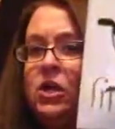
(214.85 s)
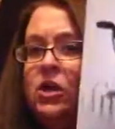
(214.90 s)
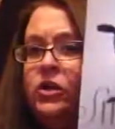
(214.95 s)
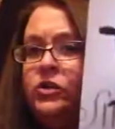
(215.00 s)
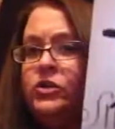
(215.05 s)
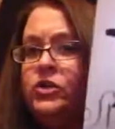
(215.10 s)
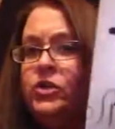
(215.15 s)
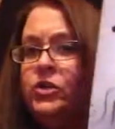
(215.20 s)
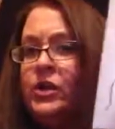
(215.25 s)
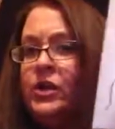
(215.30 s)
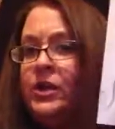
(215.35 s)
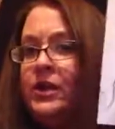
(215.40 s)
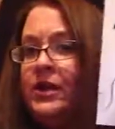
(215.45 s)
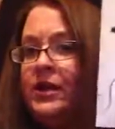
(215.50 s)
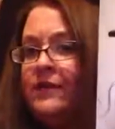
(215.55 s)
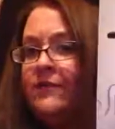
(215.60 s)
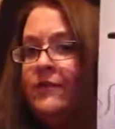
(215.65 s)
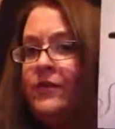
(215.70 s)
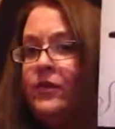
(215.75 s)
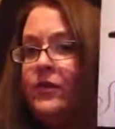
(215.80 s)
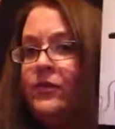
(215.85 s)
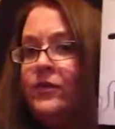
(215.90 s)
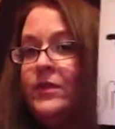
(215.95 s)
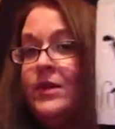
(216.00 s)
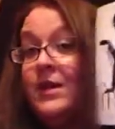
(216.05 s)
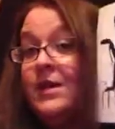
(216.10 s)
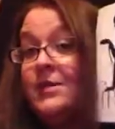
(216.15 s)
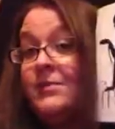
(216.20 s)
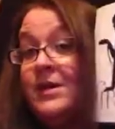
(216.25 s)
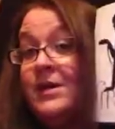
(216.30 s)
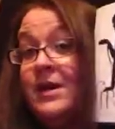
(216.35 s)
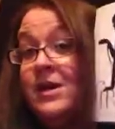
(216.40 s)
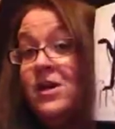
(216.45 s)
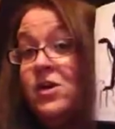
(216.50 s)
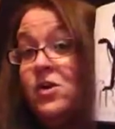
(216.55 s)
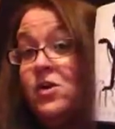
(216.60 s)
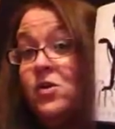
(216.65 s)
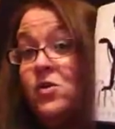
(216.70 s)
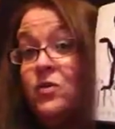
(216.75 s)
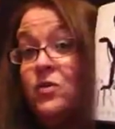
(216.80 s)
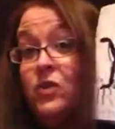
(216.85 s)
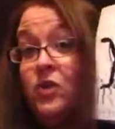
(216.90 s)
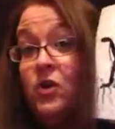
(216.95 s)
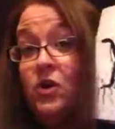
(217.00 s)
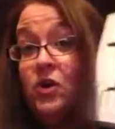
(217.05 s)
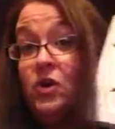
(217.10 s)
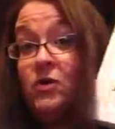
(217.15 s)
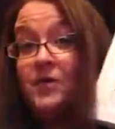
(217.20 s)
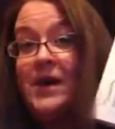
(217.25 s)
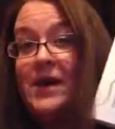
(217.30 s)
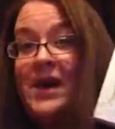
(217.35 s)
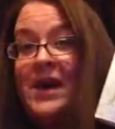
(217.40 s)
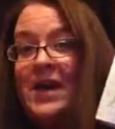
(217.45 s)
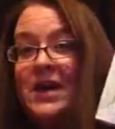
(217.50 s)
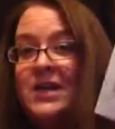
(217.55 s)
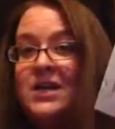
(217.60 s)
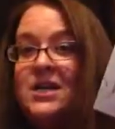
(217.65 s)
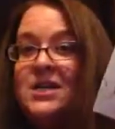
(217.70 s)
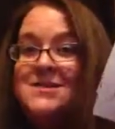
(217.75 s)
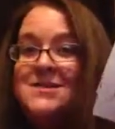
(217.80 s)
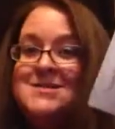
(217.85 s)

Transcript: alternate cover that I might own the hardback.